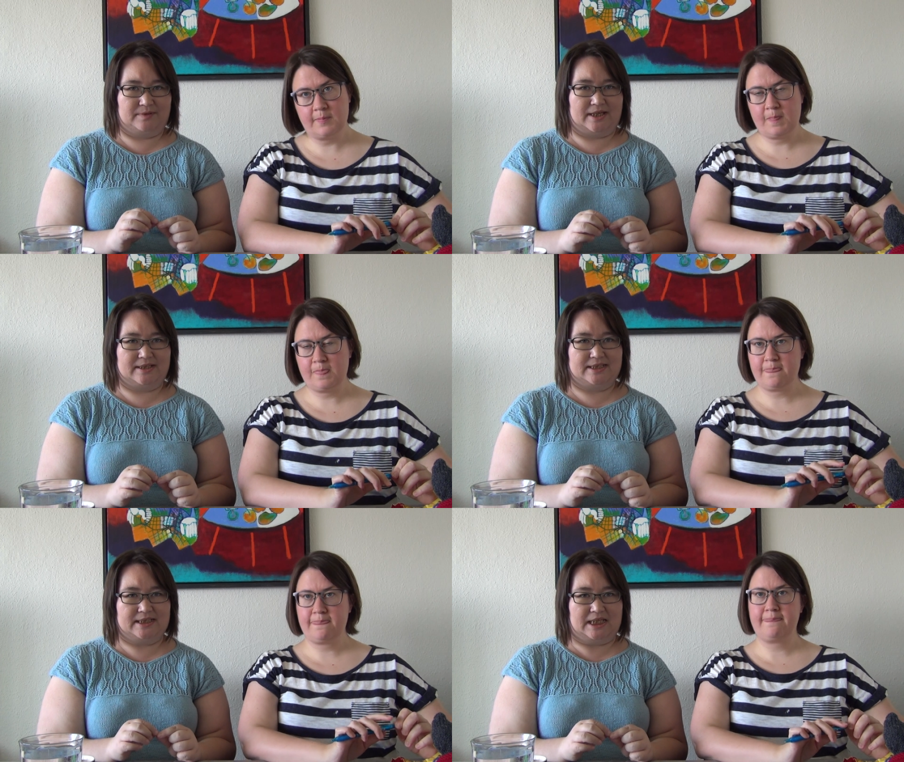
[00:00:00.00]

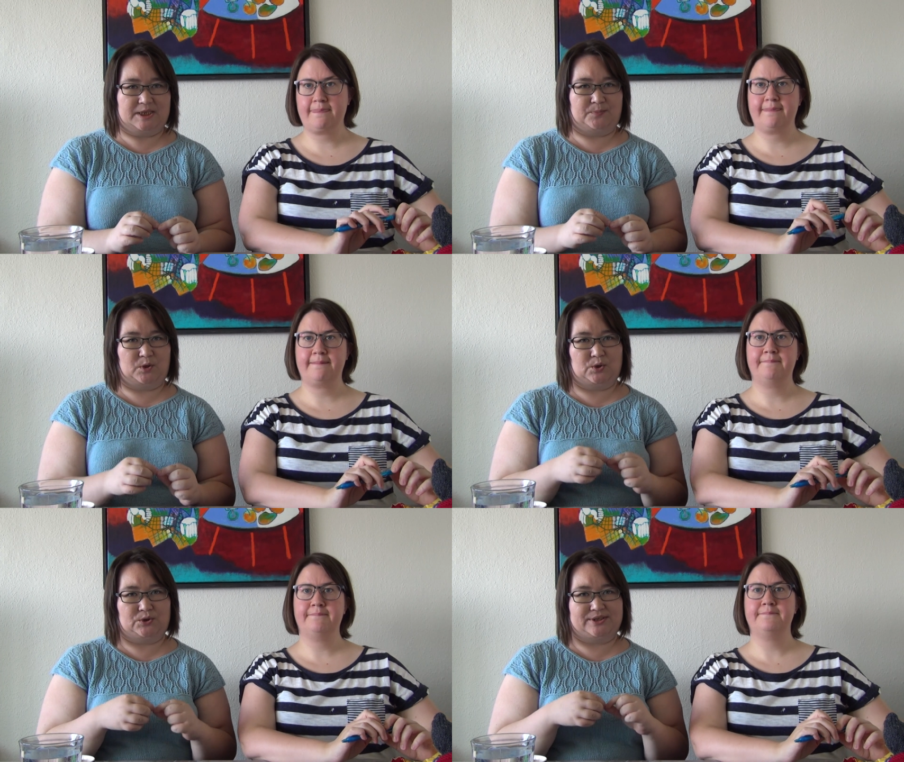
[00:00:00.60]
Speaker 1: gets is
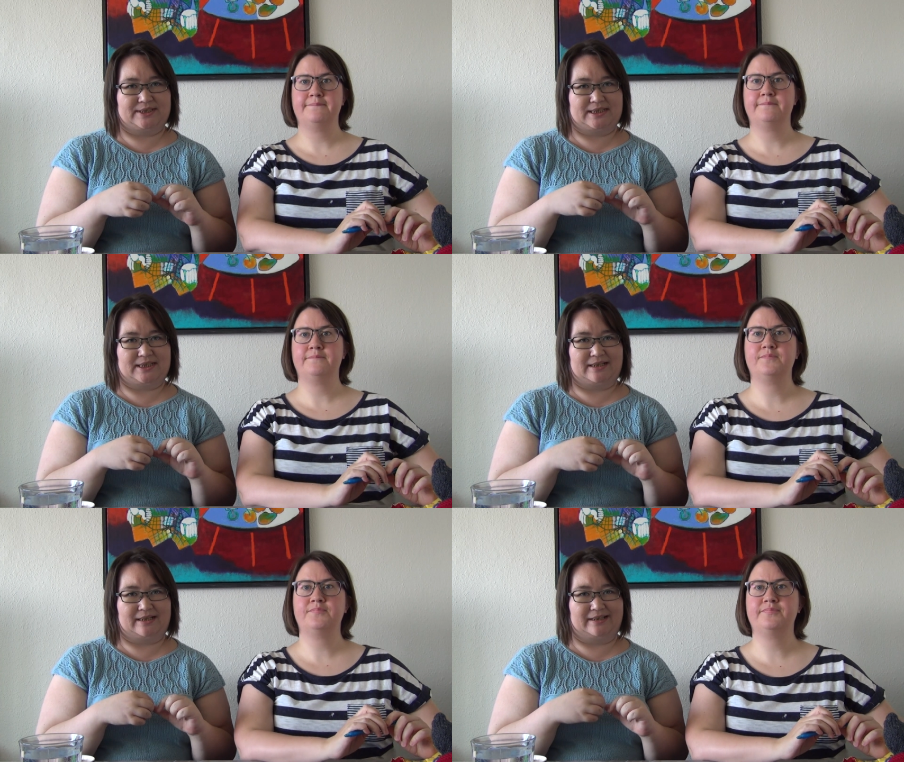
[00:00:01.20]
because
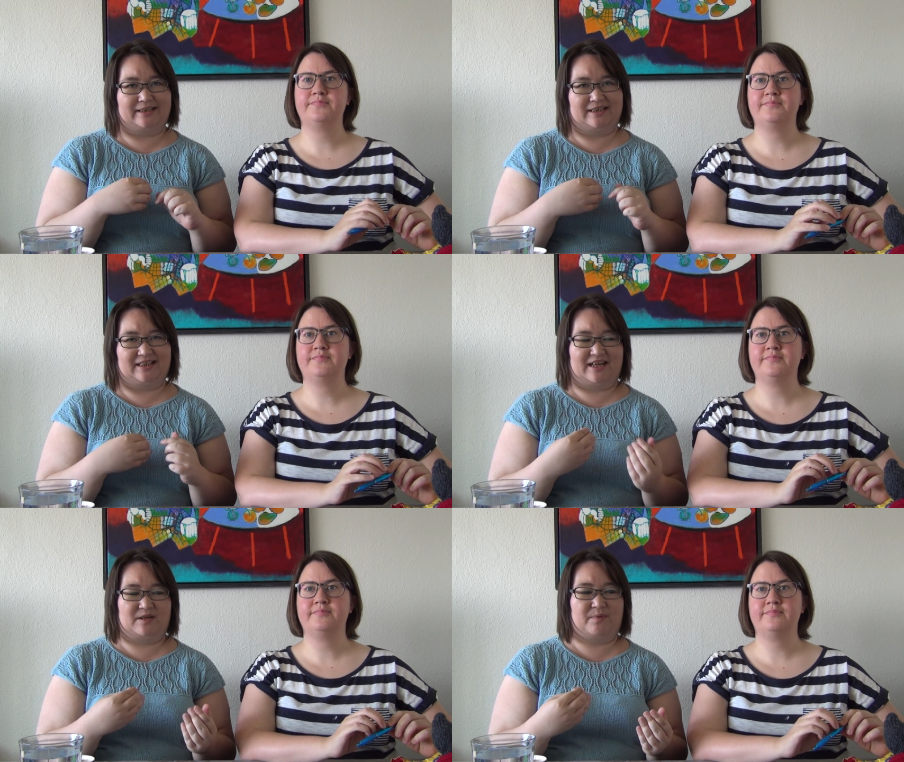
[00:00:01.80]
I can
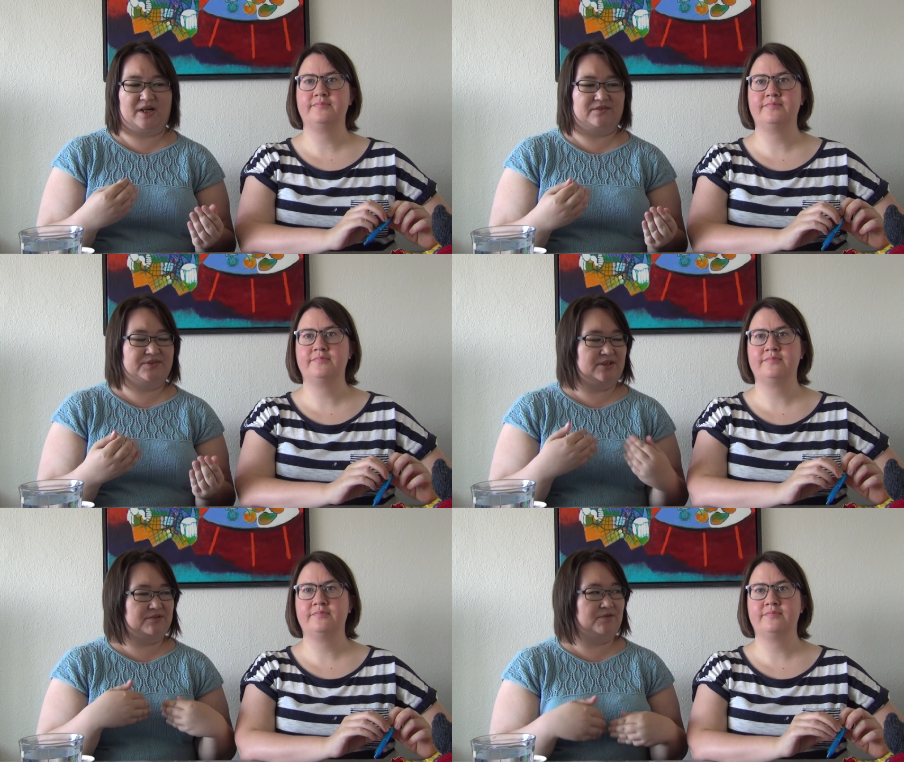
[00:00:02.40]
get a pair of
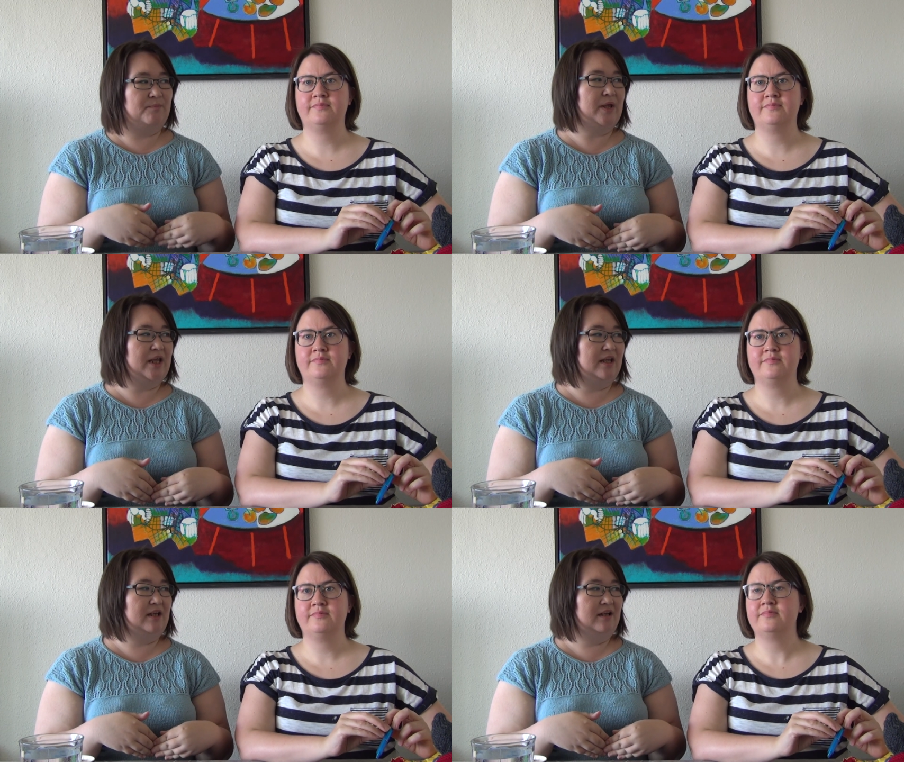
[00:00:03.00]
socks for
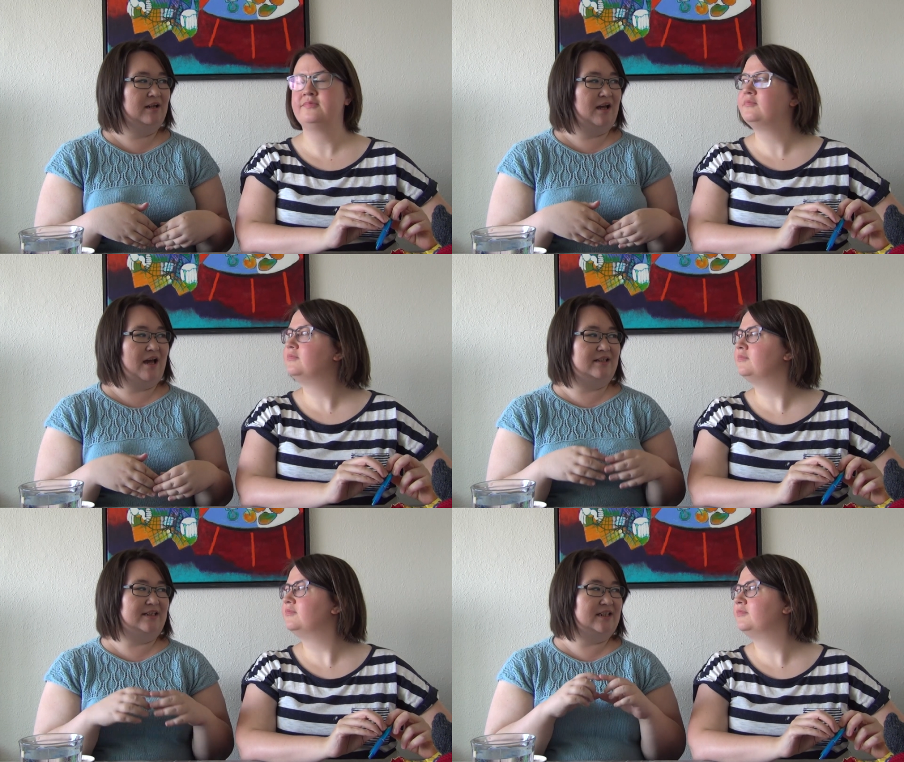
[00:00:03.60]
me
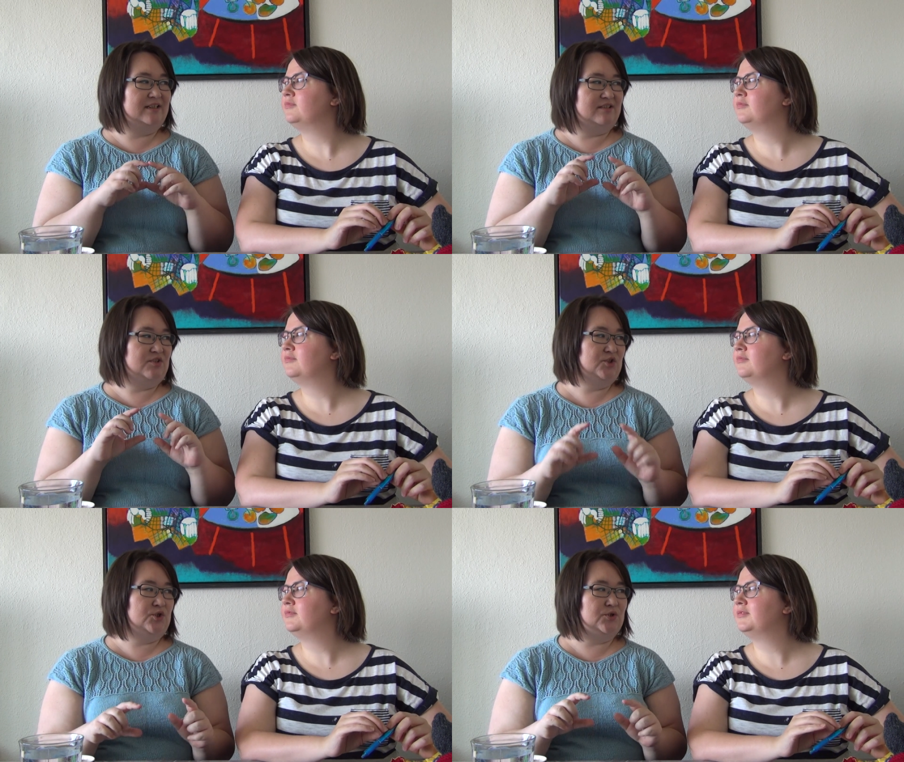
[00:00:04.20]
and then
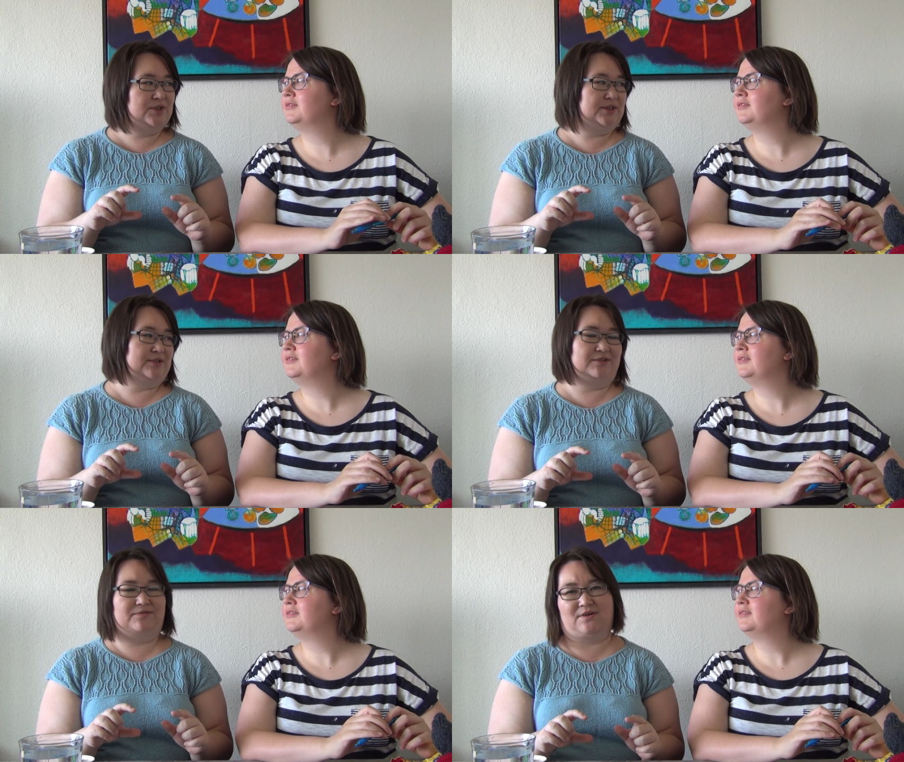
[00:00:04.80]
shorty
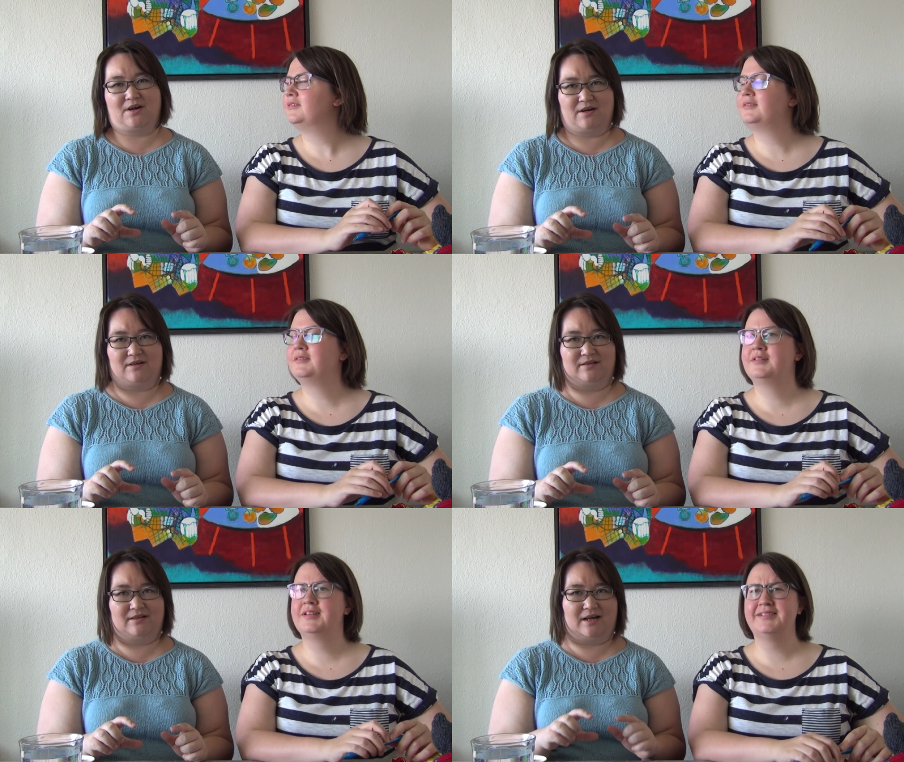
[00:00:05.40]
socks for
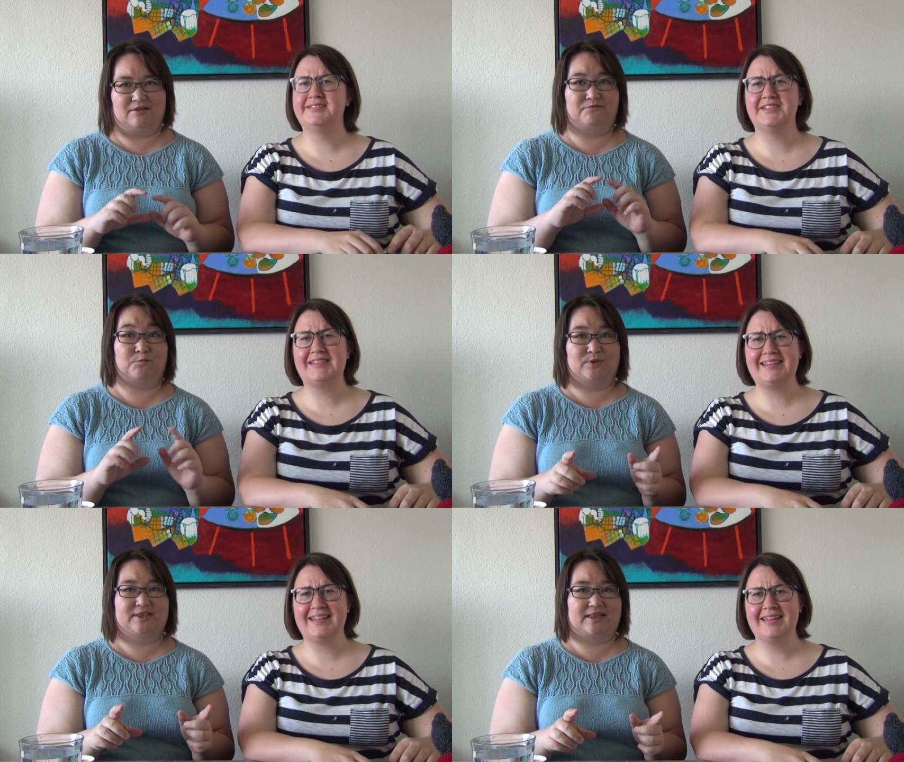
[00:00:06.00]
her out of
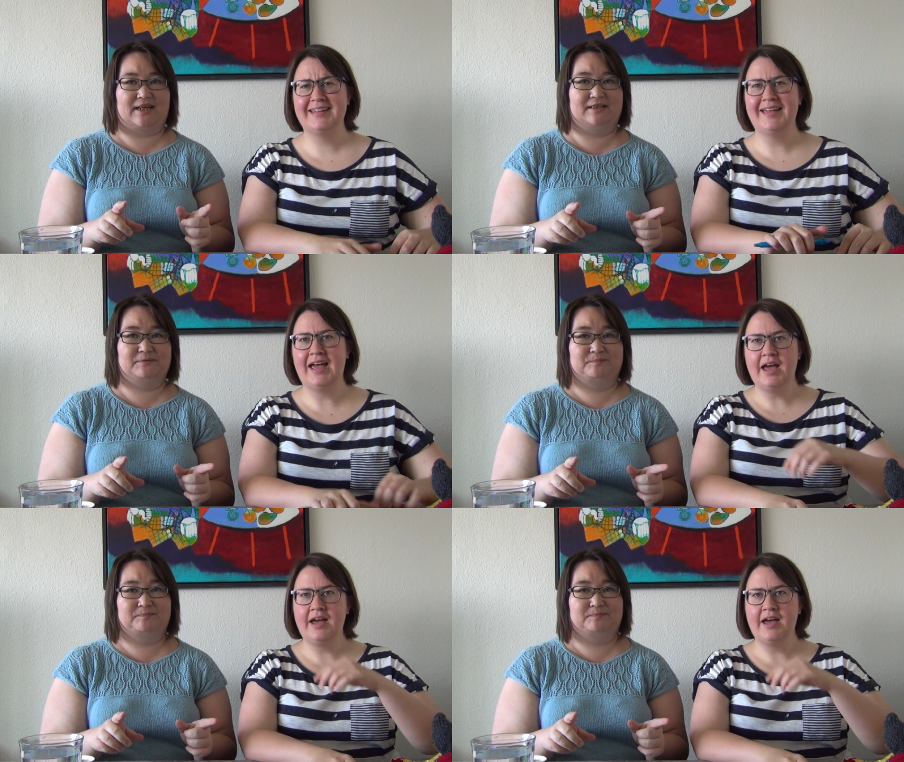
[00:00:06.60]
one skein